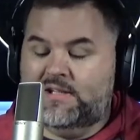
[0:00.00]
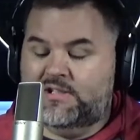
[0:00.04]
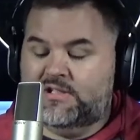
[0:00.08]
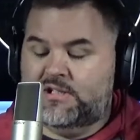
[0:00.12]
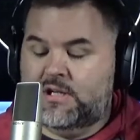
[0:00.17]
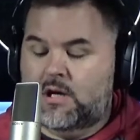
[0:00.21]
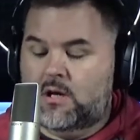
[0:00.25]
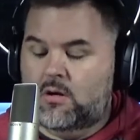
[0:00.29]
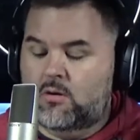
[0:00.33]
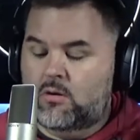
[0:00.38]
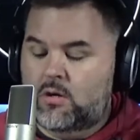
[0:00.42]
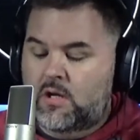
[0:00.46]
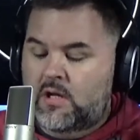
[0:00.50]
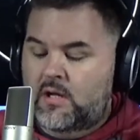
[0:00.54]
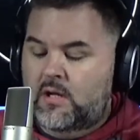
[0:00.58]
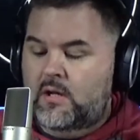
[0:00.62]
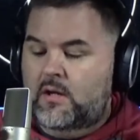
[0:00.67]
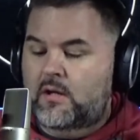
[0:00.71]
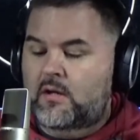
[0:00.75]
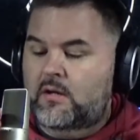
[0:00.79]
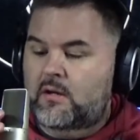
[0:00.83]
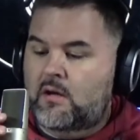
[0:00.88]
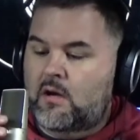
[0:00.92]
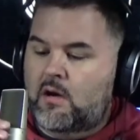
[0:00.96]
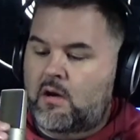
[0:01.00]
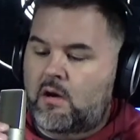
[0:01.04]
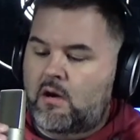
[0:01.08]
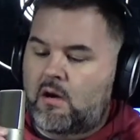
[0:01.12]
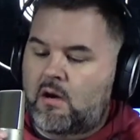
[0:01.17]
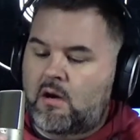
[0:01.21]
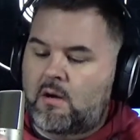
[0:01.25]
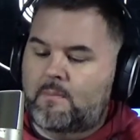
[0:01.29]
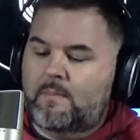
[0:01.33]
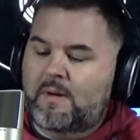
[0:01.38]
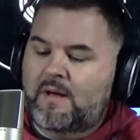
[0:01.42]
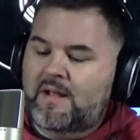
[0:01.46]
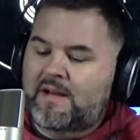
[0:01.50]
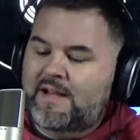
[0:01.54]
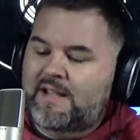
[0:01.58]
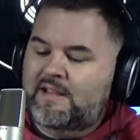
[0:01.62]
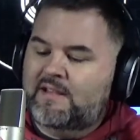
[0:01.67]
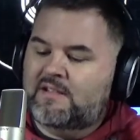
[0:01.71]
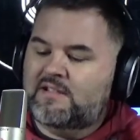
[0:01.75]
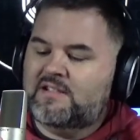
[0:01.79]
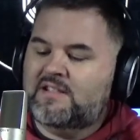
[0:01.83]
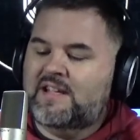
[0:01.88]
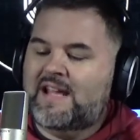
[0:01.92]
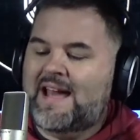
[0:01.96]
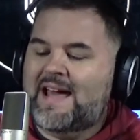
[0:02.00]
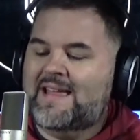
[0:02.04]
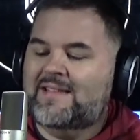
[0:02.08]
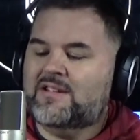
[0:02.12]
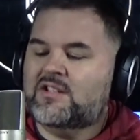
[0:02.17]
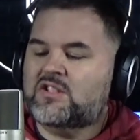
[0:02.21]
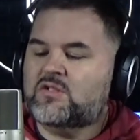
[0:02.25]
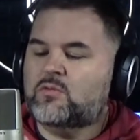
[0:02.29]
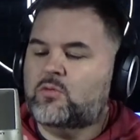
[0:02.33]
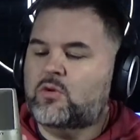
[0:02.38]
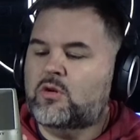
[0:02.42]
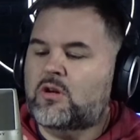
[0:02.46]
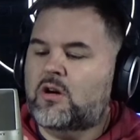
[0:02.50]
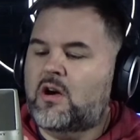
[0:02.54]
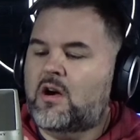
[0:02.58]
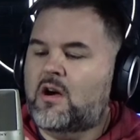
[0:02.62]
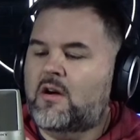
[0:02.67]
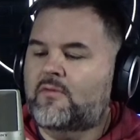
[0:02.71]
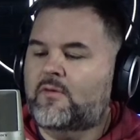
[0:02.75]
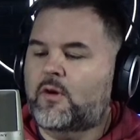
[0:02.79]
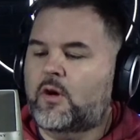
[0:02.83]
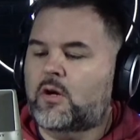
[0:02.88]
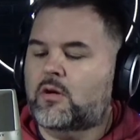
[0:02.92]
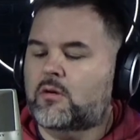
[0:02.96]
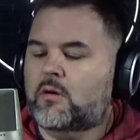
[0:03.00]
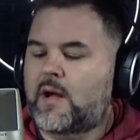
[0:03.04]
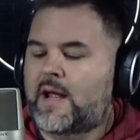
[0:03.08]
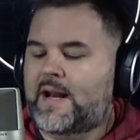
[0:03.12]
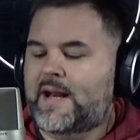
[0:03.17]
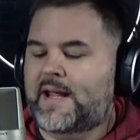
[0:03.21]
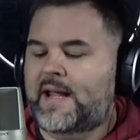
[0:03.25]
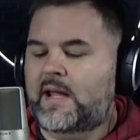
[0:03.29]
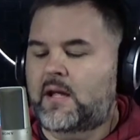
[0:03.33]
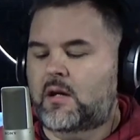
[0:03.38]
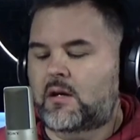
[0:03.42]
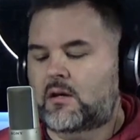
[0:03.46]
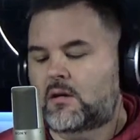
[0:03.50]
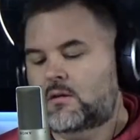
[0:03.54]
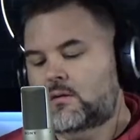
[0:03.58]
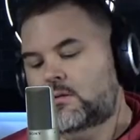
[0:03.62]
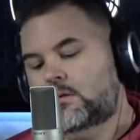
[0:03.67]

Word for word: So, oh, buddy, the Cialis wore off already.